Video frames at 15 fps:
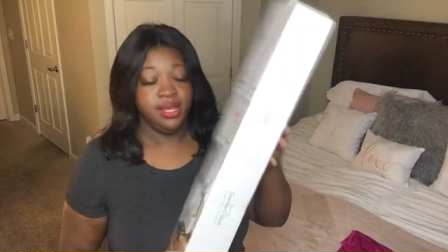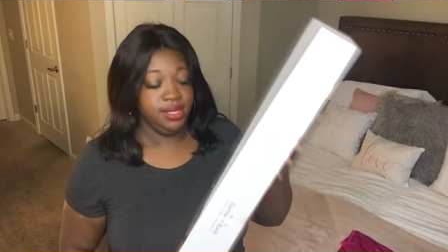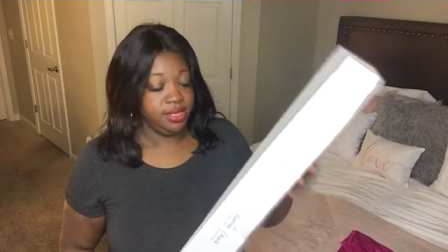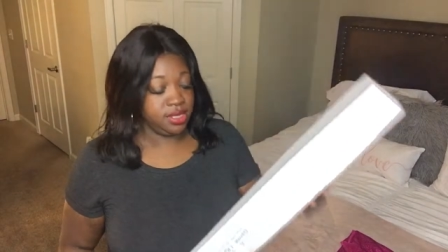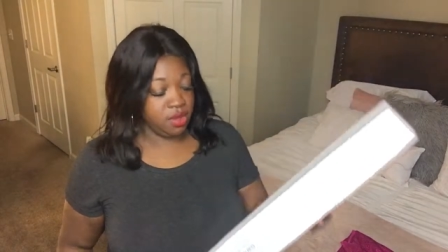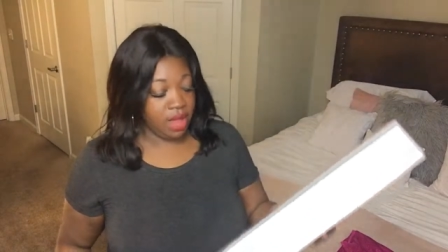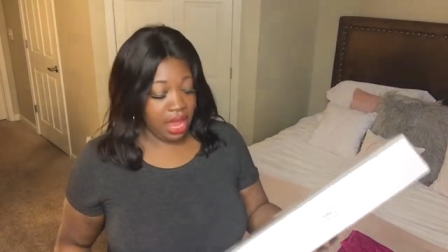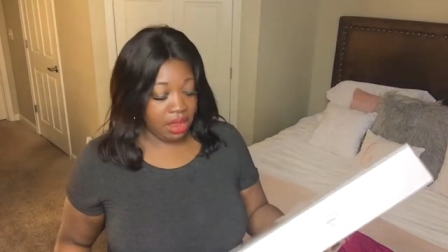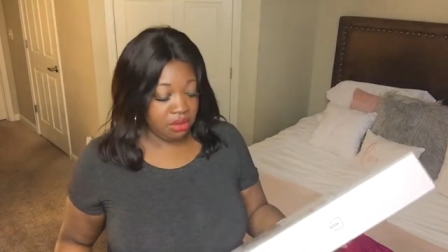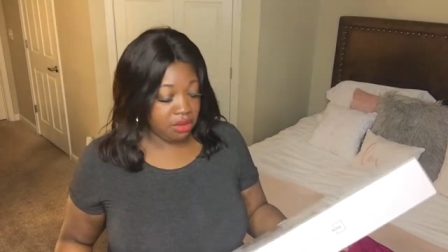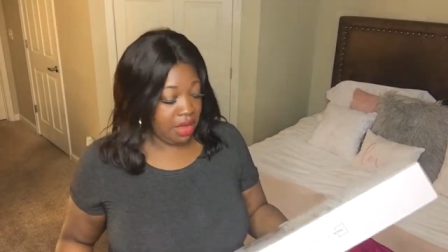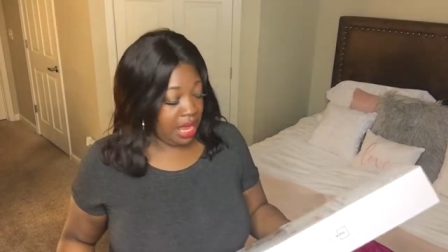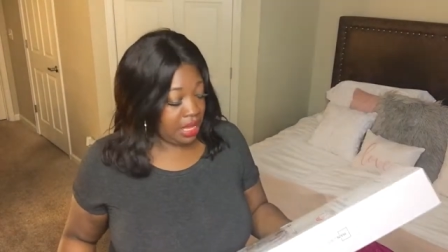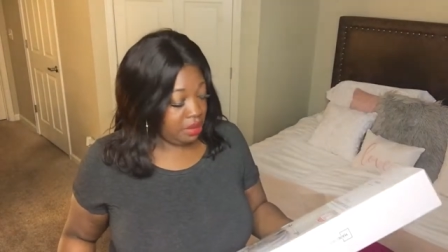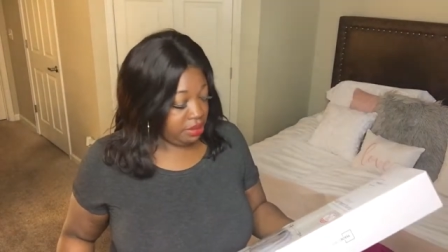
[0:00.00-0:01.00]
So I don't know
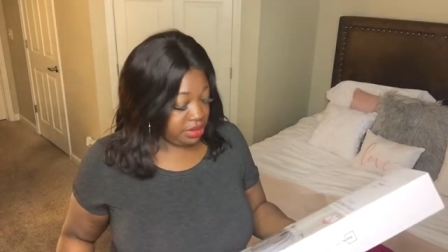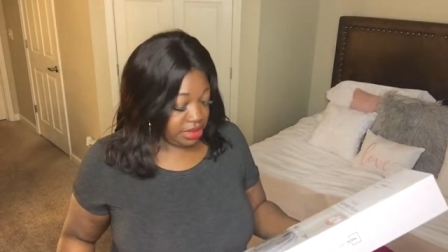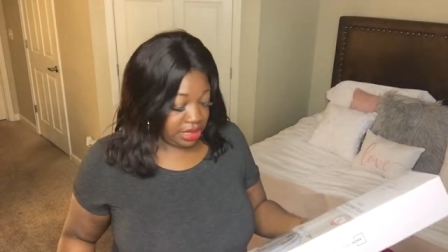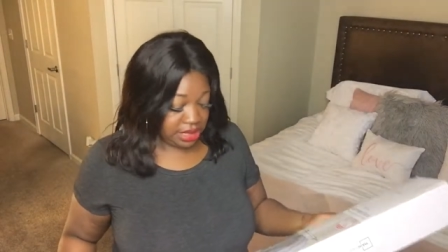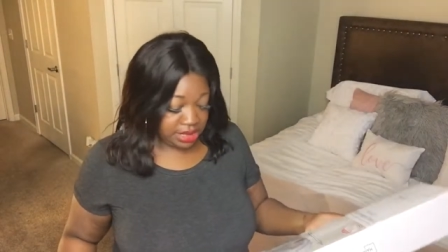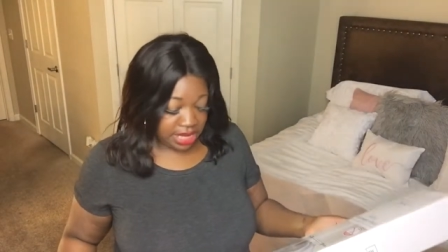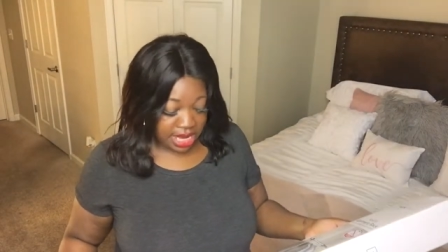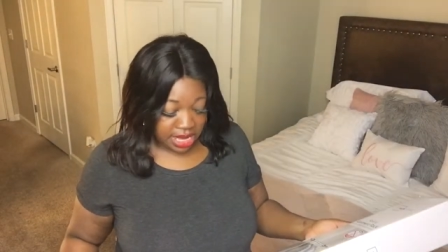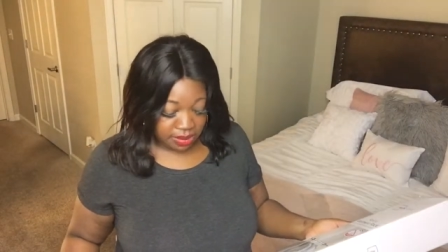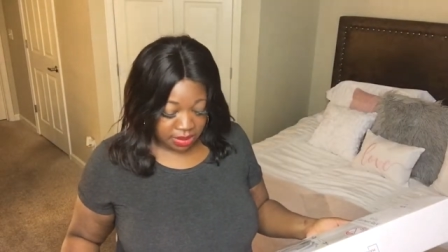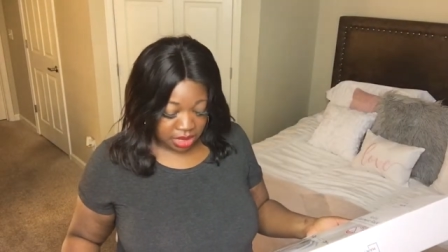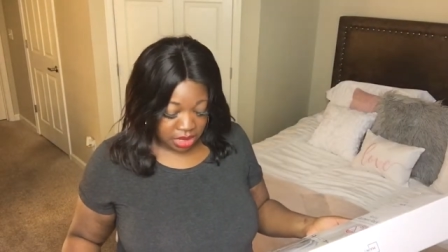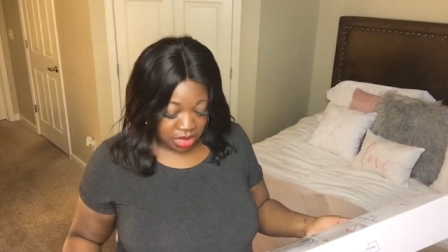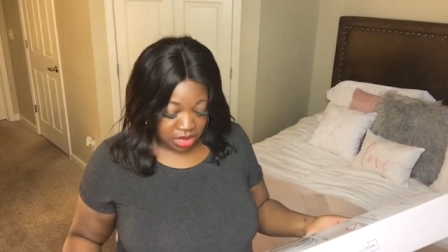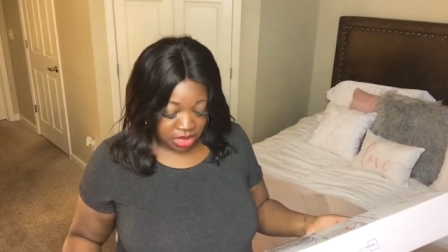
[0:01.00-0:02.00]
how long it's gonna take
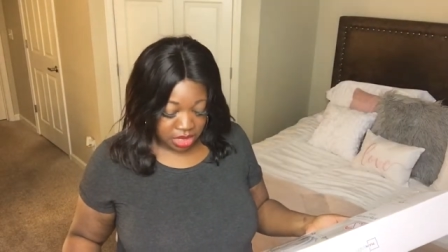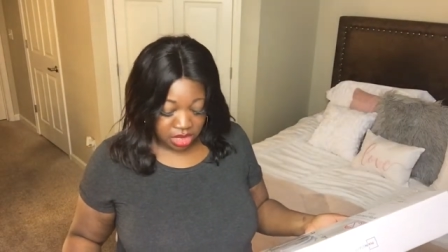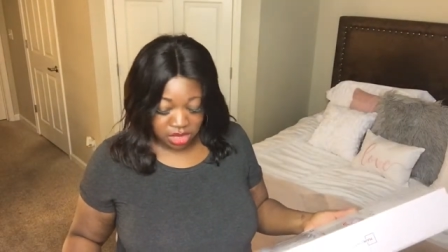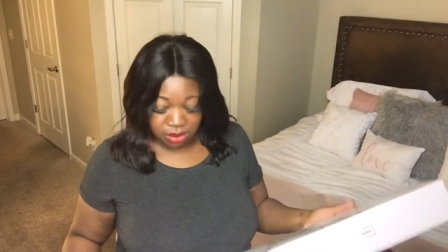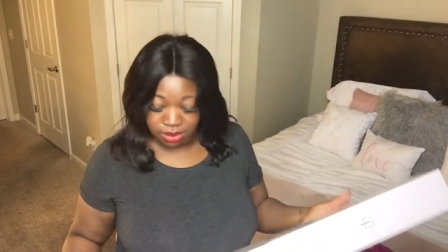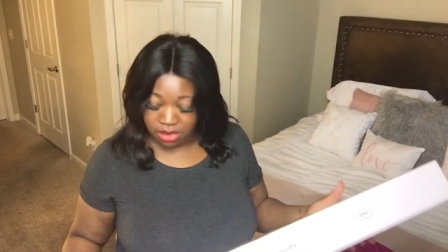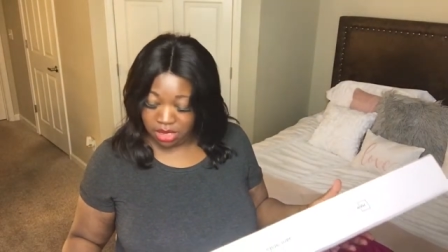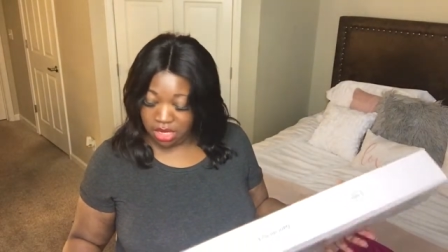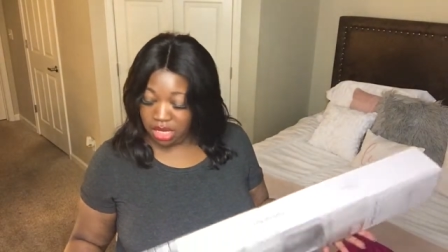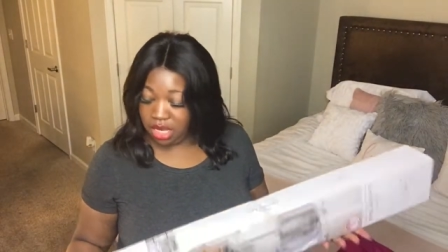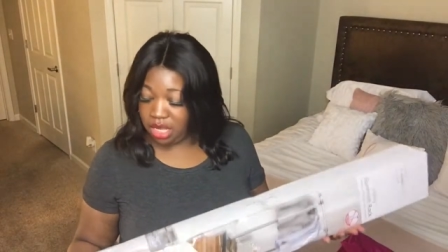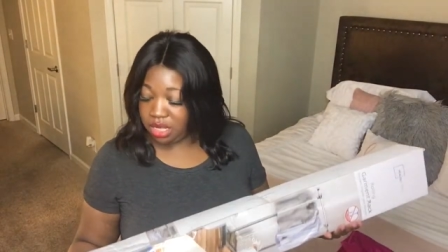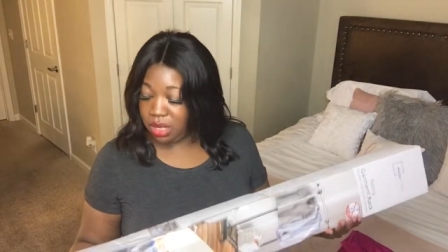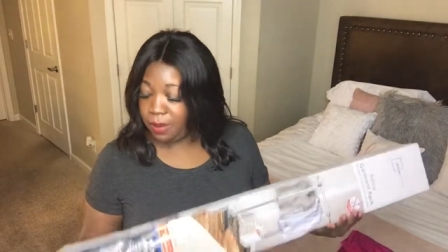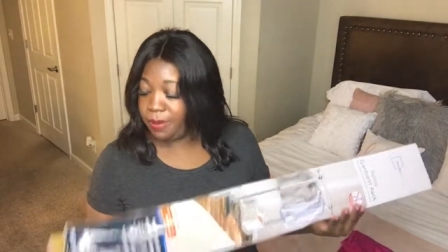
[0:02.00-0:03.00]
me to put it
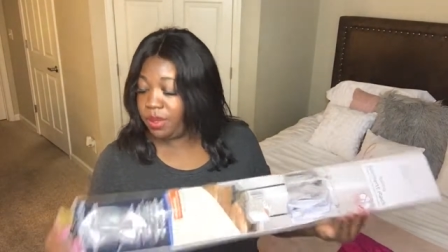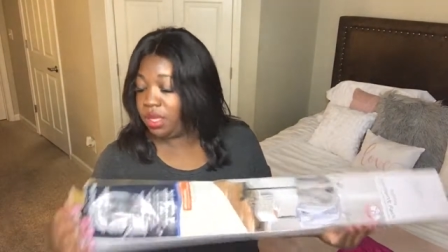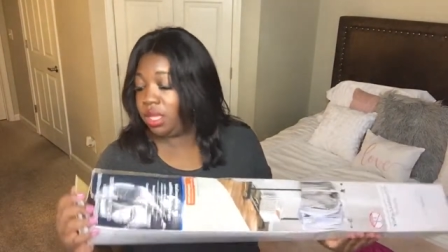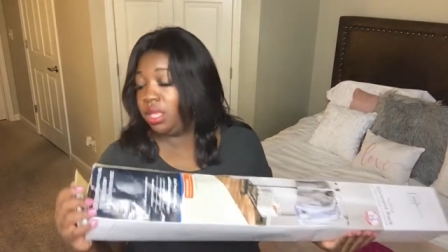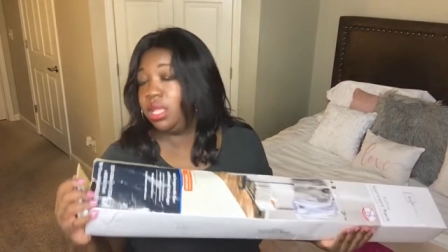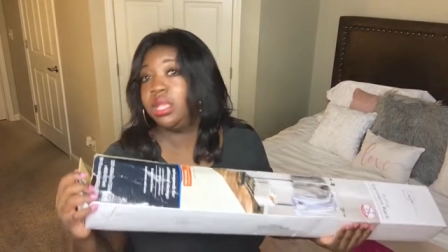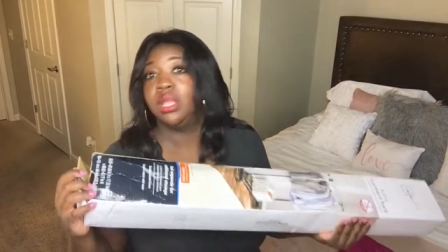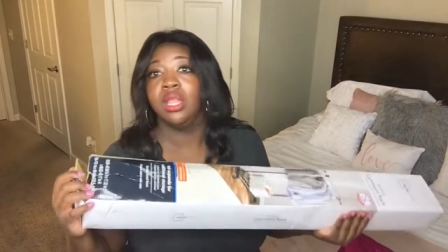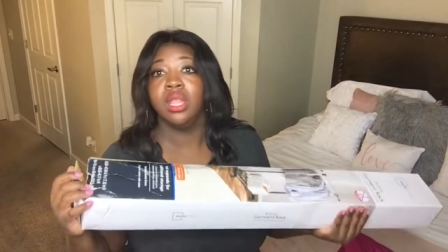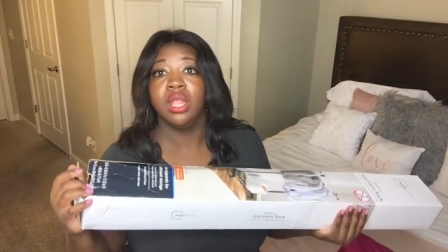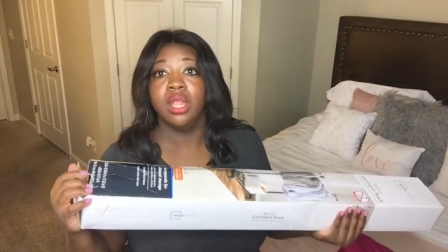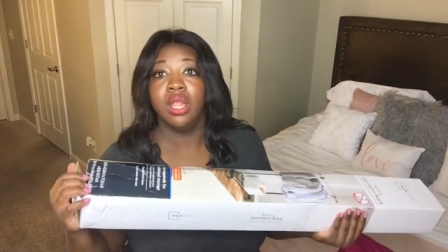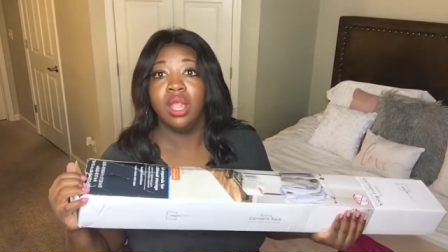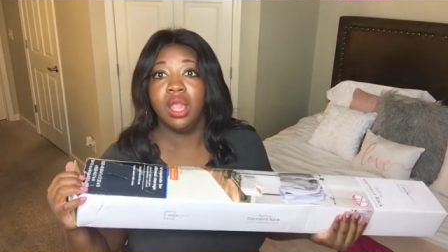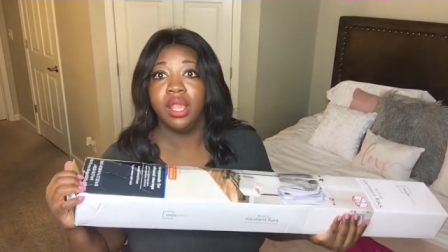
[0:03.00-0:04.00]
together, but
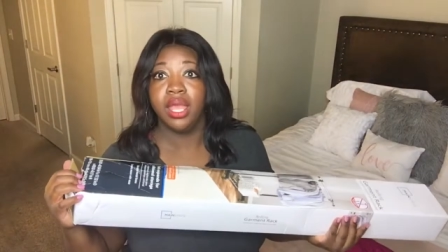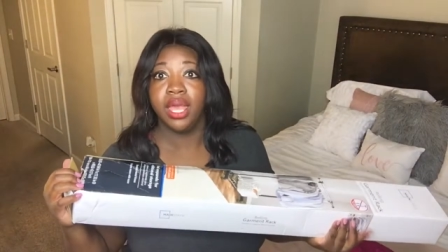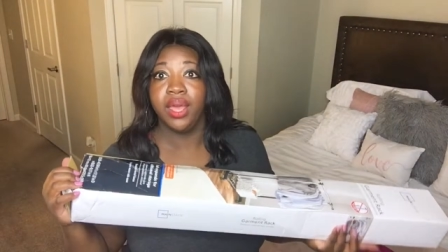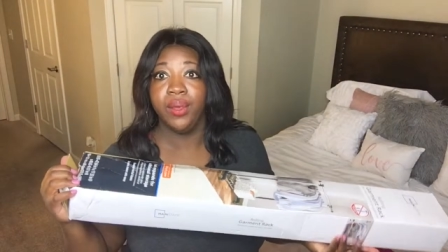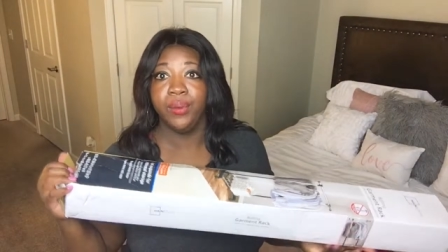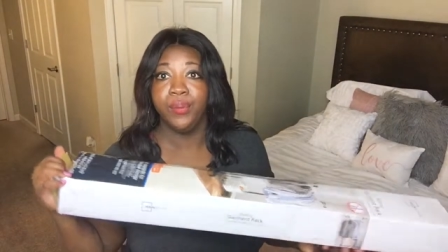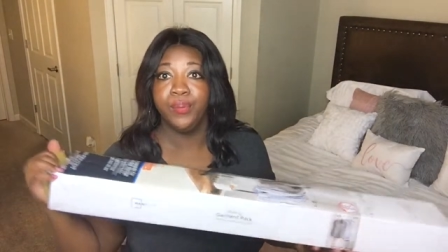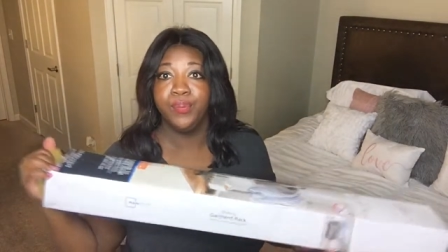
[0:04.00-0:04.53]
let go.